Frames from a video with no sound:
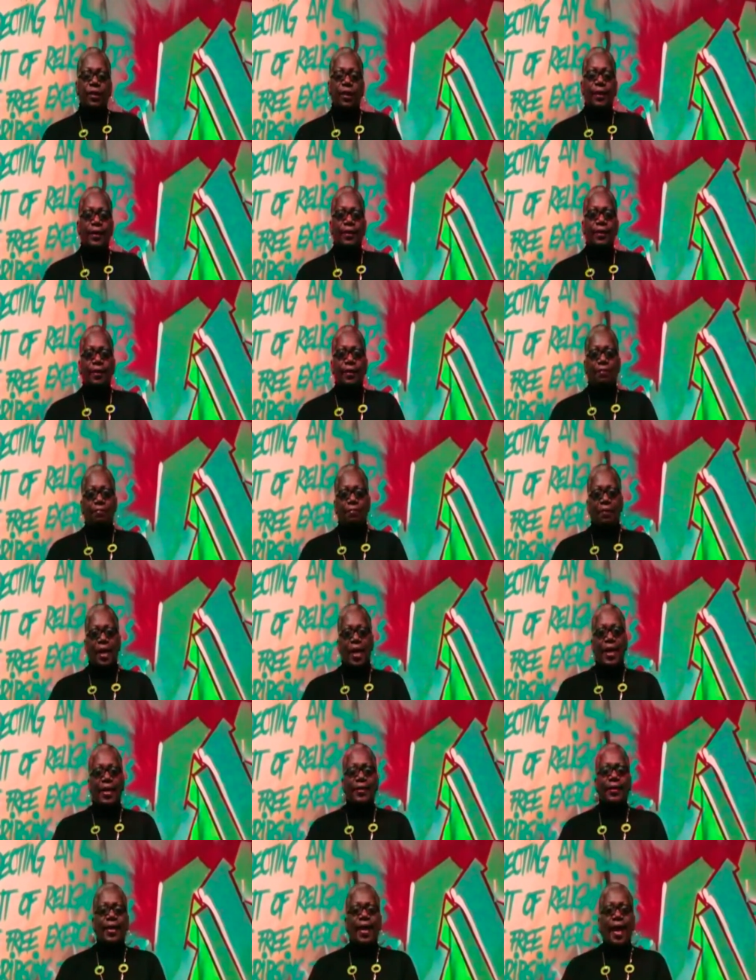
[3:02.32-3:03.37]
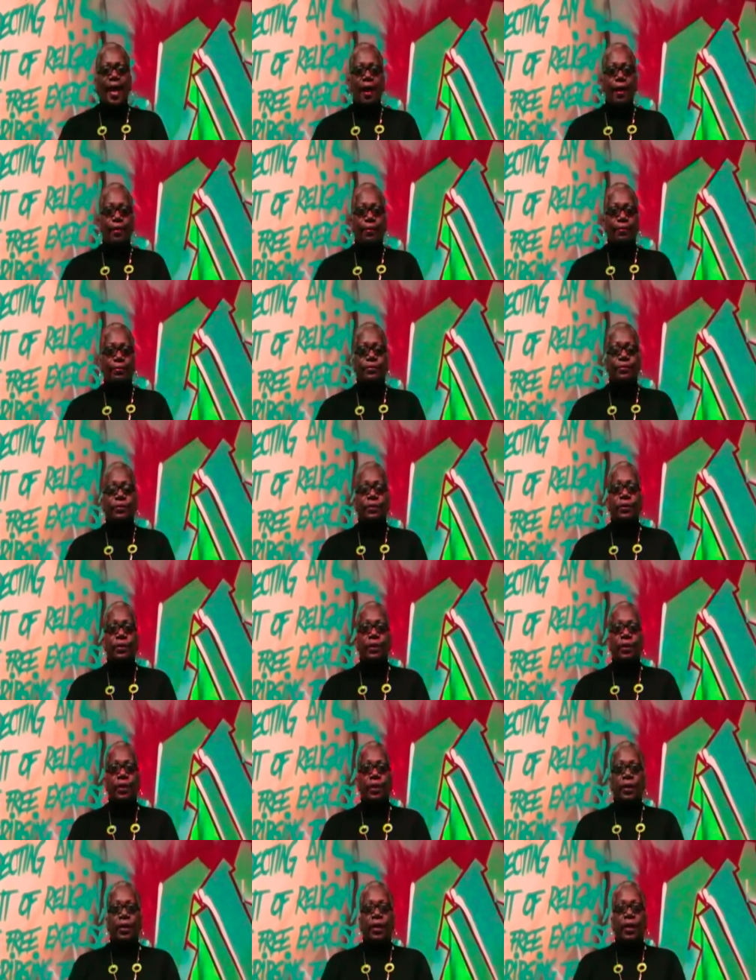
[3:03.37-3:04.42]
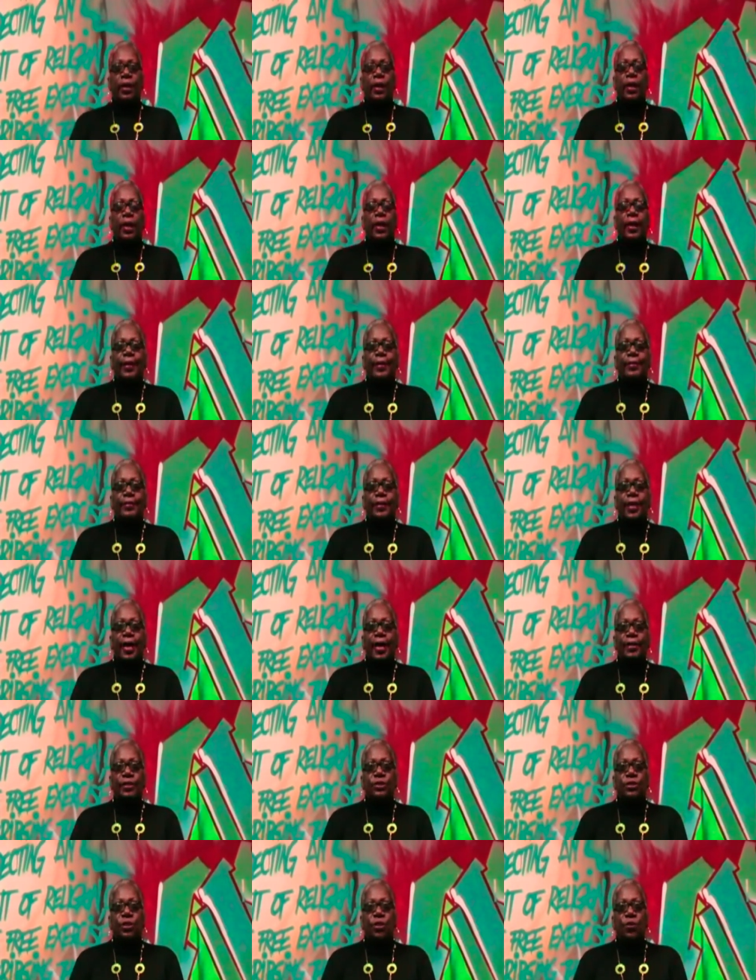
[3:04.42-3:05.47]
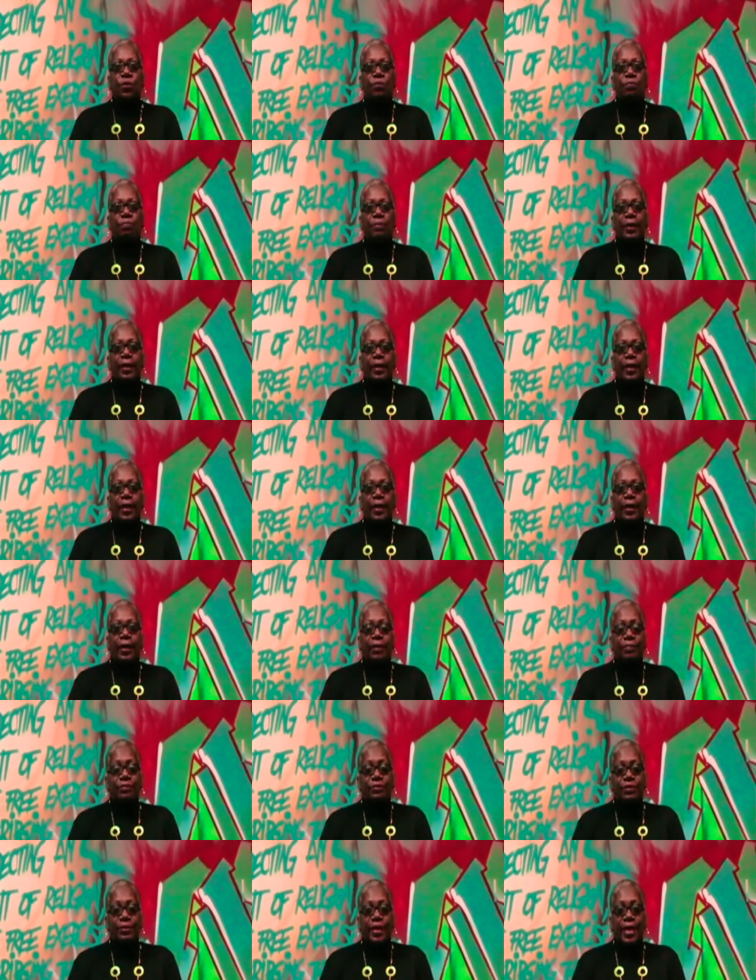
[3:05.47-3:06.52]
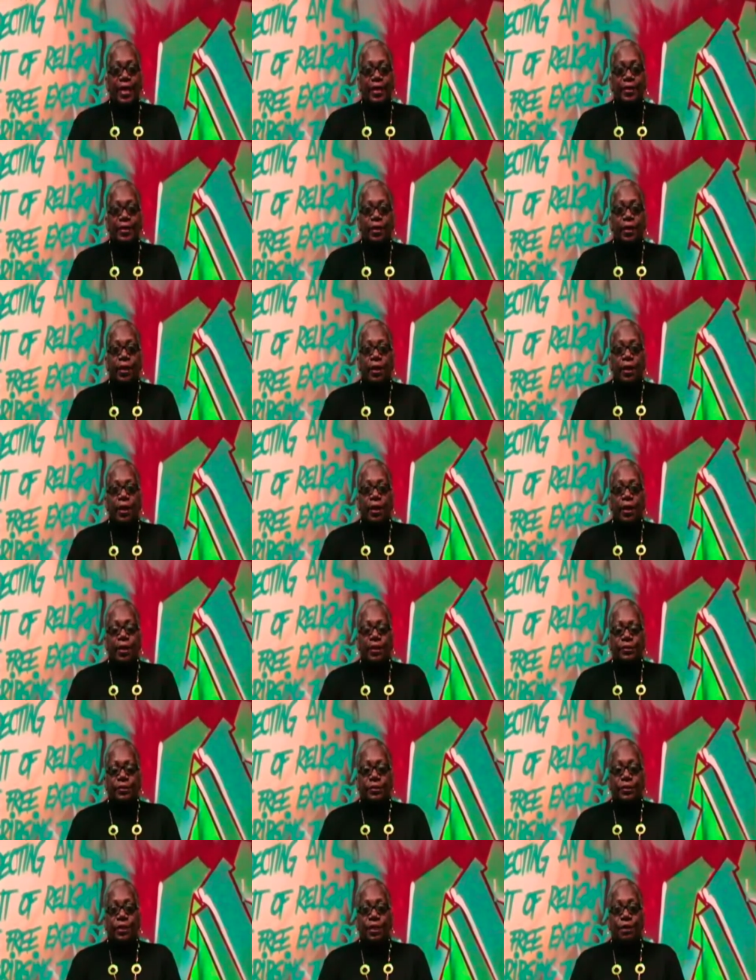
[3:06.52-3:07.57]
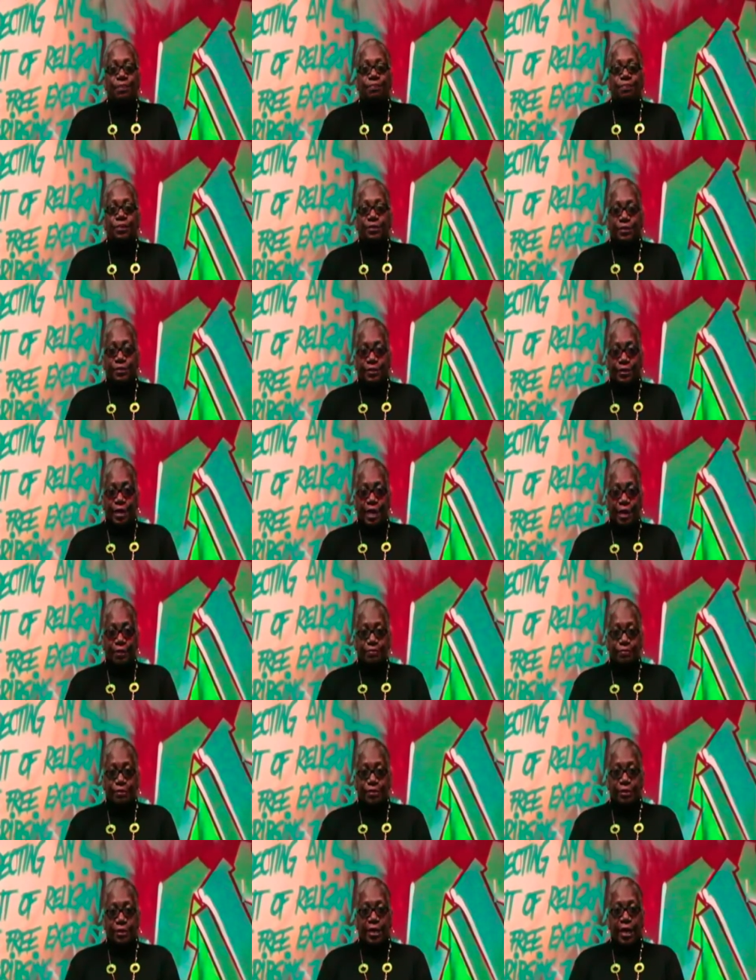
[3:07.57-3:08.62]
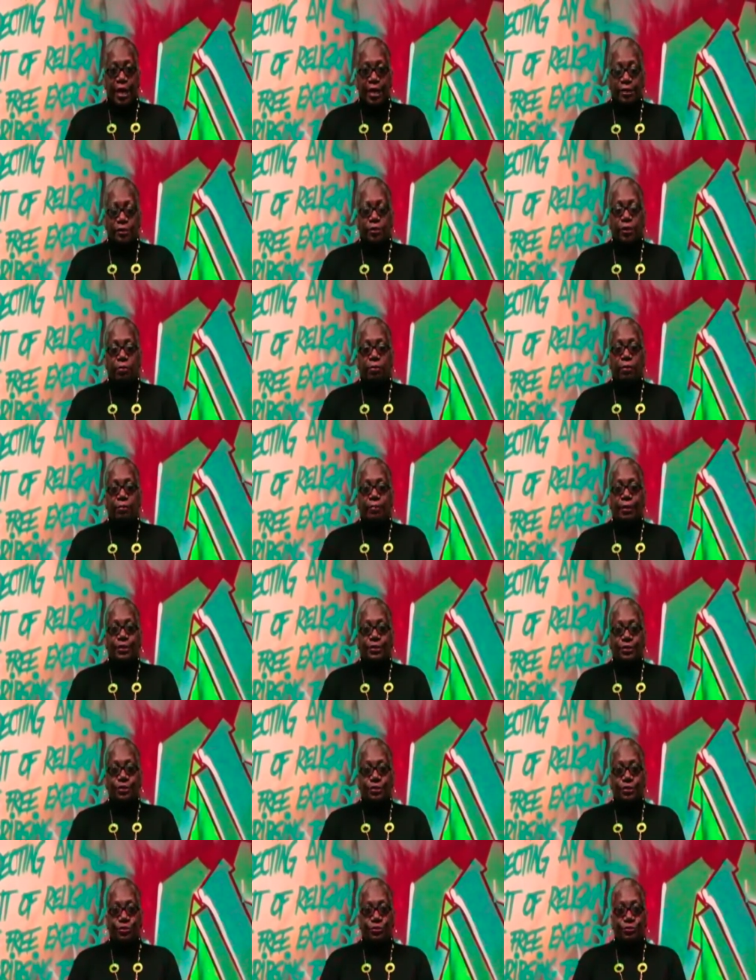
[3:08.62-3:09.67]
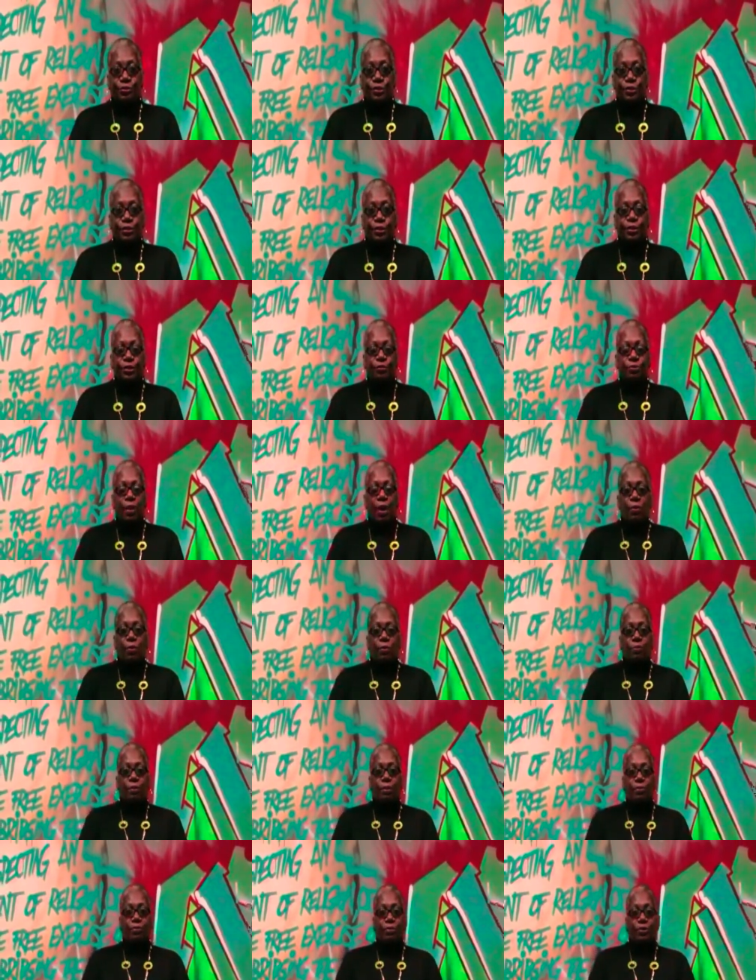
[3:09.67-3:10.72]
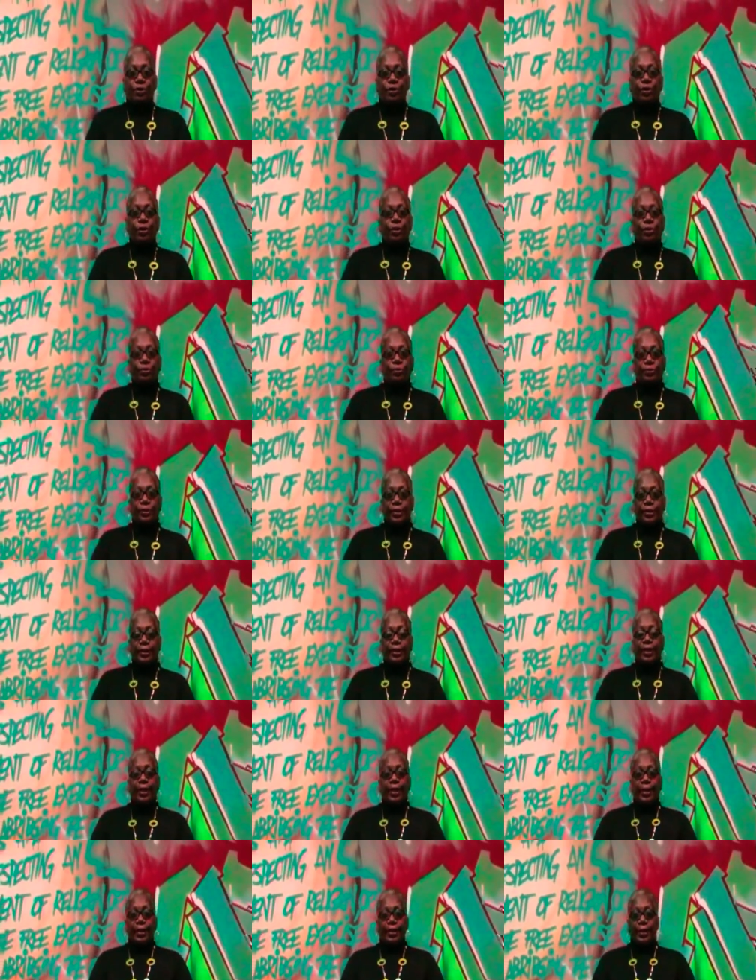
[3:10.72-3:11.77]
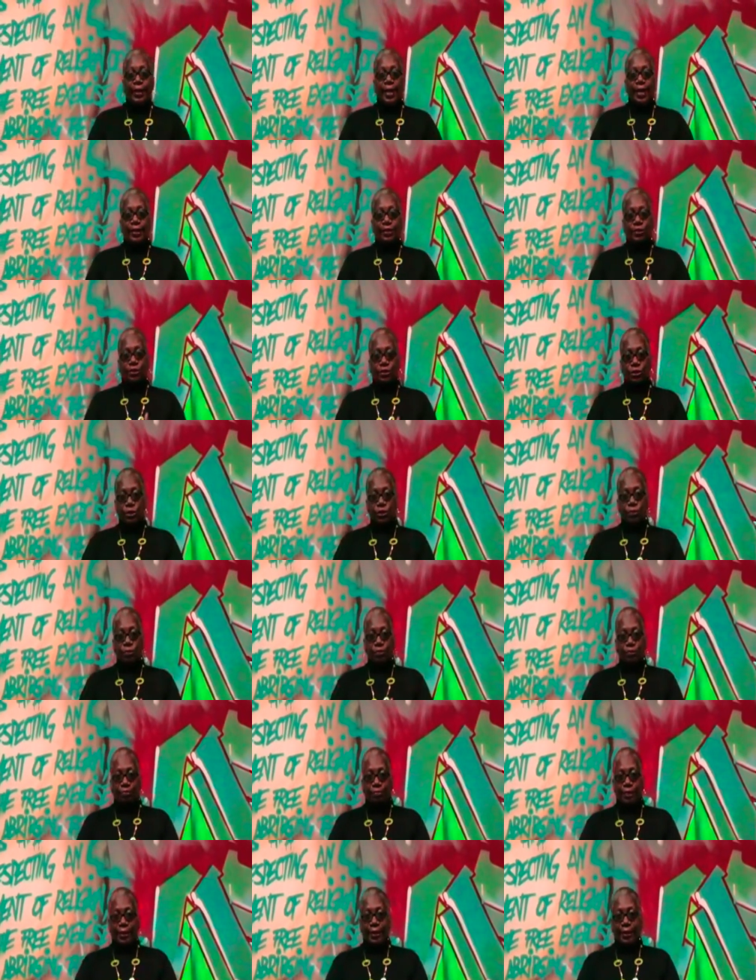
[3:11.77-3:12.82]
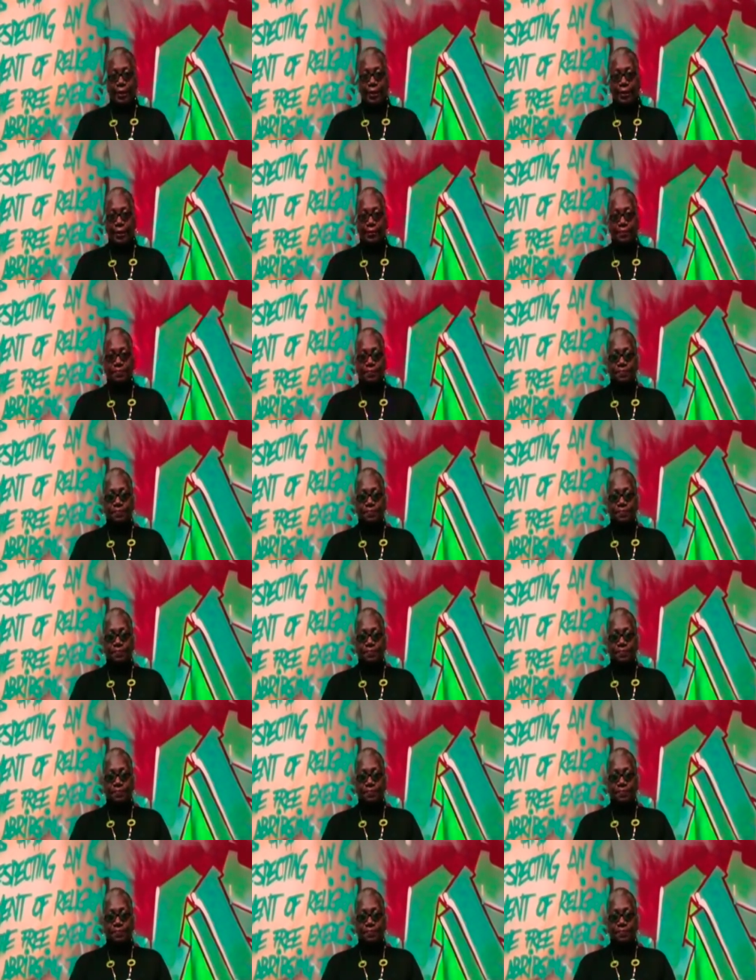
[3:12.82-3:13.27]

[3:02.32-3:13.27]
and, and behind the house. Uh, God showed me, and I was not asleep at the time that God showed me my children. This is why I want people to know that God showed me